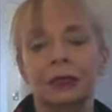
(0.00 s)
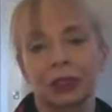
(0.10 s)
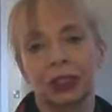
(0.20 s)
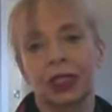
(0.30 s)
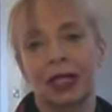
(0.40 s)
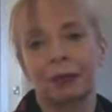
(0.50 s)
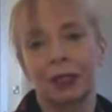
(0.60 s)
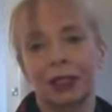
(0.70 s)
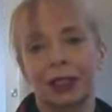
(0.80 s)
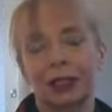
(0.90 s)
to share
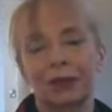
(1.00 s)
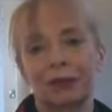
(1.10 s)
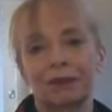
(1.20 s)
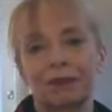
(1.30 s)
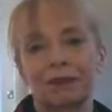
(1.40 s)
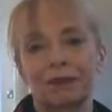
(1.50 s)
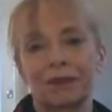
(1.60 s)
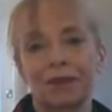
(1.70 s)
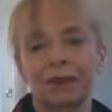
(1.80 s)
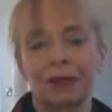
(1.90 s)
with you.
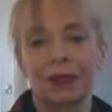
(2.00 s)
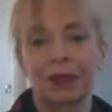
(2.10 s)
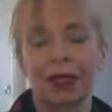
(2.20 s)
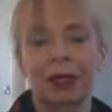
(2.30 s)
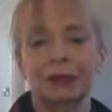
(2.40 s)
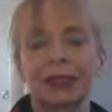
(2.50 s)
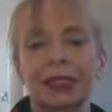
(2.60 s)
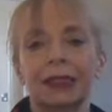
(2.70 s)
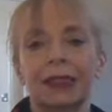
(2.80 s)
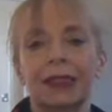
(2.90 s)
I'm
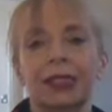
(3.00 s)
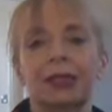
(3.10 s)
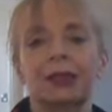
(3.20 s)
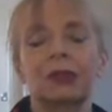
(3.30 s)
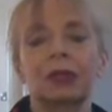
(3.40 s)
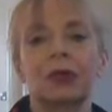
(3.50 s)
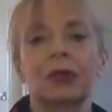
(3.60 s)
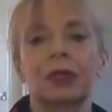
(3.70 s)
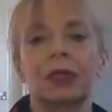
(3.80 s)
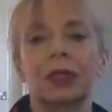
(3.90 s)
sending you
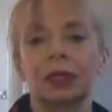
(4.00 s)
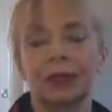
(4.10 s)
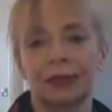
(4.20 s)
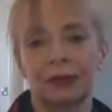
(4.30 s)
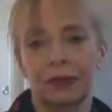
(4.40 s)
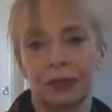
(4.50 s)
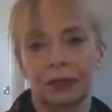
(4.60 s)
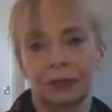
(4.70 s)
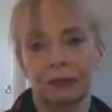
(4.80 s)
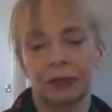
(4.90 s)
all lots of
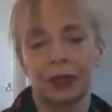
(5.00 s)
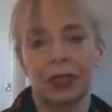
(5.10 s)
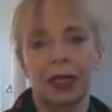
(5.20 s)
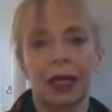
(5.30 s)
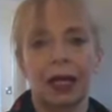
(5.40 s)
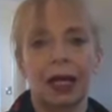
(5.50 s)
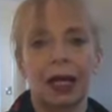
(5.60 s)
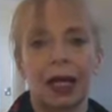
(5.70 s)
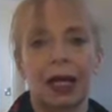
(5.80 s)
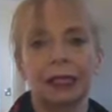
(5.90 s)
love,
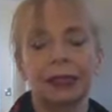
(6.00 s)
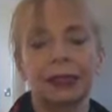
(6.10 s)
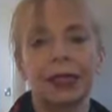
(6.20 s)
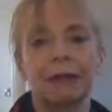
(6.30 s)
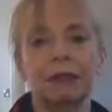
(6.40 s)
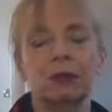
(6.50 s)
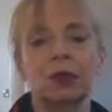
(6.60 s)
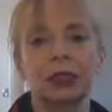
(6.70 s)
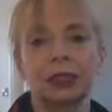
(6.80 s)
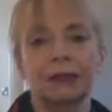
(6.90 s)
and have a
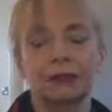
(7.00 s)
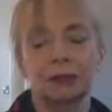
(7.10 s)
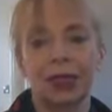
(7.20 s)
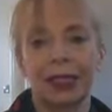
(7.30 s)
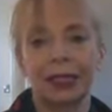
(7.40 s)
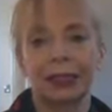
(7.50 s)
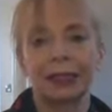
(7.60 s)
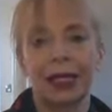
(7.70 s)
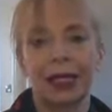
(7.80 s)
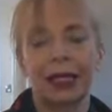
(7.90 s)
wonderful
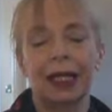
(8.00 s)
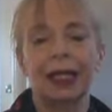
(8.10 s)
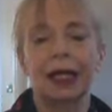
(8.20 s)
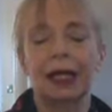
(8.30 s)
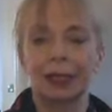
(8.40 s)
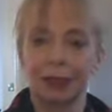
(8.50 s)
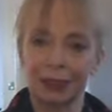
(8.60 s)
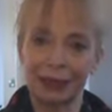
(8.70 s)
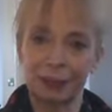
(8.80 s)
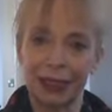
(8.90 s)
Wednesday, and I'll
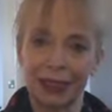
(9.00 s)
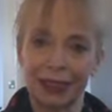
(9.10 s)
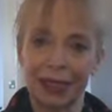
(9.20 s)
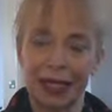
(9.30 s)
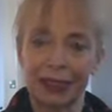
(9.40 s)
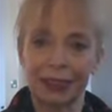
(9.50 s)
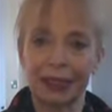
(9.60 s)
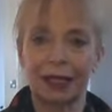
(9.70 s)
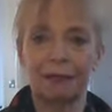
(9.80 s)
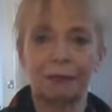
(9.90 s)
speak to you
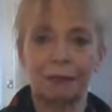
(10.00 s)
later.